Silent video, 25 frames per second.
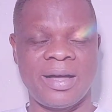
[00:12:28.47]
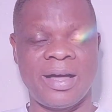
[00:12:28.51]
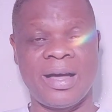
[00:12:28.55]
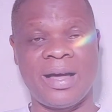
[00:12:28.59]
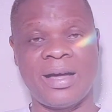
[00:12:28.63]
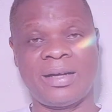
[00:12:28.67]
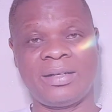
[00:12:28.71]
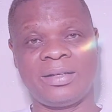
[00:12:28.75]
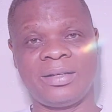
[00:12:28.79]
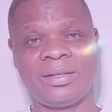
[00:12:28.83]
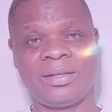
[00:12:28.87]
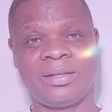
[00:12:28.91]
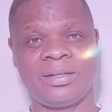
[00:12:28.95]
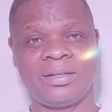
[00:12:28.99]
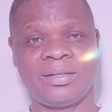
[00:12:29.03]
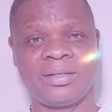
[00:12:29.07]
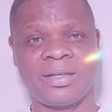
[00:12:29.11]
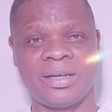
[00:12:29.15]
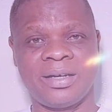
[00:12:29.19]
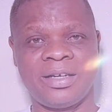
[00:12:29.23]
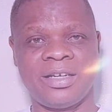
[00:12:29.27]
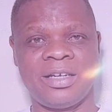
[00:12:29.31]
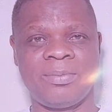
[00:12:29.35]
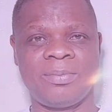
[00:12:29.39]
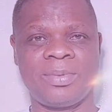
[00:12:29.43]
And
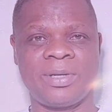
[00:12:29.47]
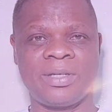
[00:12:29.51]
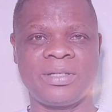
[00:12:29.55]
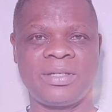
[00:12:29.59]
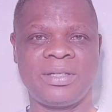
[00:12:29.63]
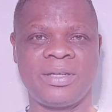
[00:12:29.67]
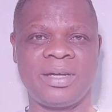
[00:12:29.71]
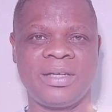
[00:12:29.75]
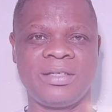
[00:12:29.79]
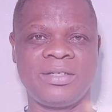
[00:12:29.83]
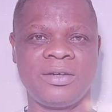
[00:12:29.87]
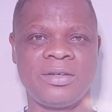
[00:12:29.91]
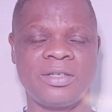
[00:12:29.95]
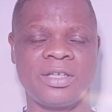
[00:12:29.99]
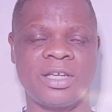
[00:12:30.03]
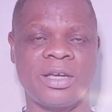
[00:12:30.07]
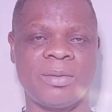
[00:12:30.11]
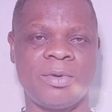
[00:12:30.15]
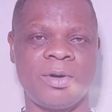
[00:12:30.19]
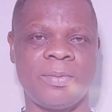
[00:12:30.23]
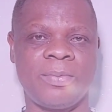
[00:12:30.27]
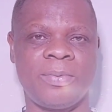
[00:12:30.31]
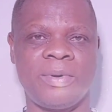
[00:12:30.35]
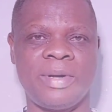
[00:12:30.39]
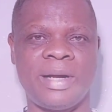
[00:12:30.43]
recently, the president just
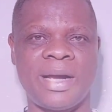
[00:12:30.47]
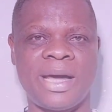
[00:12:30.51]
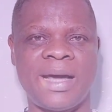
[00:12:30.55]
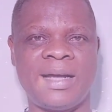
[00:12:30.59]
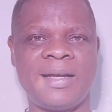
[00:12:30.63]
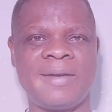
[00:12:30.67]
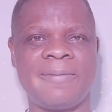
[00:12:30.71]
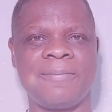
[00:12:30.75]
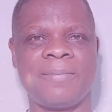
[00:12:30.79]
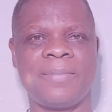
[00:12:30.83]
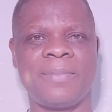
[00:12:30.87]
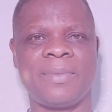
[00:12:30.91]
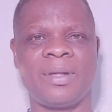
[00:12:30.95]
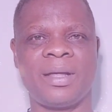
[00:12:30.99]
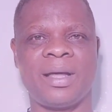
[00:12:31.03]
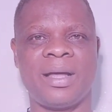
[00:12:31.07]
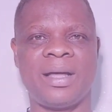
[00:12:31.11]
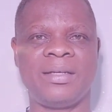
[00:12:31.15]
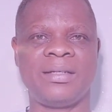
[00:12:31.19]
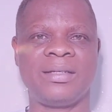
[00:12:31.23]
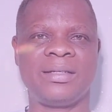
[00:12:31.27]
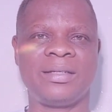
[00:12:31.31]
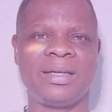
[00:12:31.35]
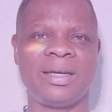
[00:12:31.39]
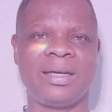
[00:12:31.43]
came up online
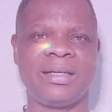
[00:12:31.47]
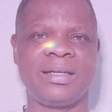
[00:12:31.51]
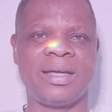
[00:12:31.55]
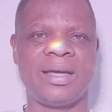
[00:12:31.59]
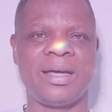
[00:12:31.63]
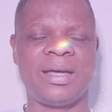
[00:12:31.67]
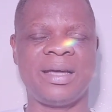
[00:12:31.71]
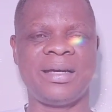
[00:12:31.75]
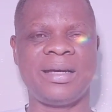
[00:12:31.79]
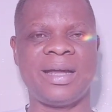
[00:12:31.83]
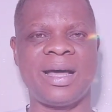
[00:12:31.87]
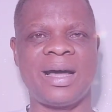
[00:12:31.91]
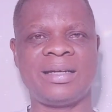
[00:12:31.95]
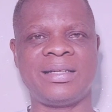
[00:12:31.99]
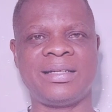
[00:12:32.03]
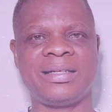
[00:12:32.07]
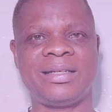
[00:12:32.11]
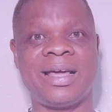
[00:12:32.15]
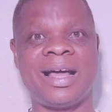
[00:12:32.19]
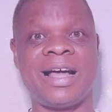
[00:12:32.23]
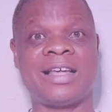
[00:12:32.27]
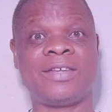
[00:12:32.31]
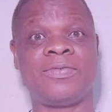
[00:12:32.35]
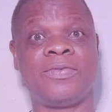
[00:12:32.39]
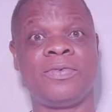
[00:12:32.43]
and said that
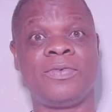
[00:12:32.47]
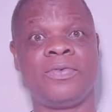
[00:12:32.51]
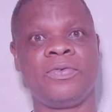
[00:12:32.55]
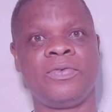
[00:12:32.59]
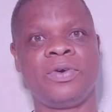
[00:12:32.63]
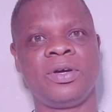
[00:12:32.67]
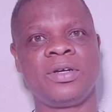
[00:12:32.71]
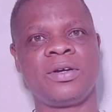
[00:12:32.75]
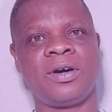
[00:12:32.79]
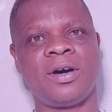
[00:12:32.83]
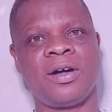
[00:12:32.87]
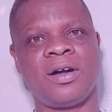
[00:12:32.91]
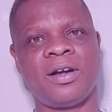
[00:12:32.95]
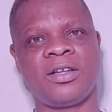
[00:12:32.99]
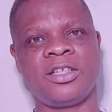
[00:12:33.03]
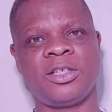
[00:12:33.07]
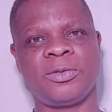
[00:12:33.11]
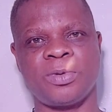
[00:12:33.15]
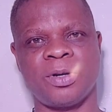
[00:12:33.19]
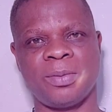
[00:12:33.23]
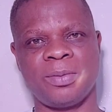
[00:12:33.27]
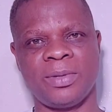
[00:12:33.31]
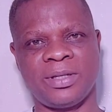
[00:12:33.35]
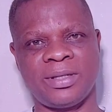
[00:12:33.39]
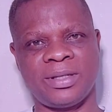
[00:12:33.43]
he has fulfilled all his
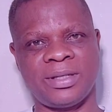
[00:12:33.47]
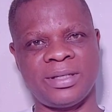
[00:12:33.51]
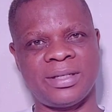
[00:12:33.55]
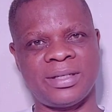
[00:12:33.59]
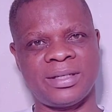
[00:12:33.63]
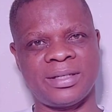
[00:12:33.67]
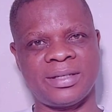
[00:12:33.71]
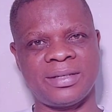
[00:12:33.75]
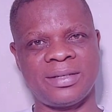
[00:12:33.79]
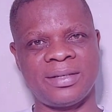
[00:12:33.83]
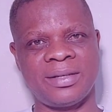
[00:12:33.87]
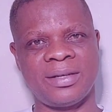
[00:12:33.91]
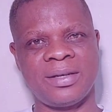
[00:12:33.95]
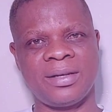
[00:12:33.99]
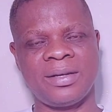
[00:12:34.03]
promises.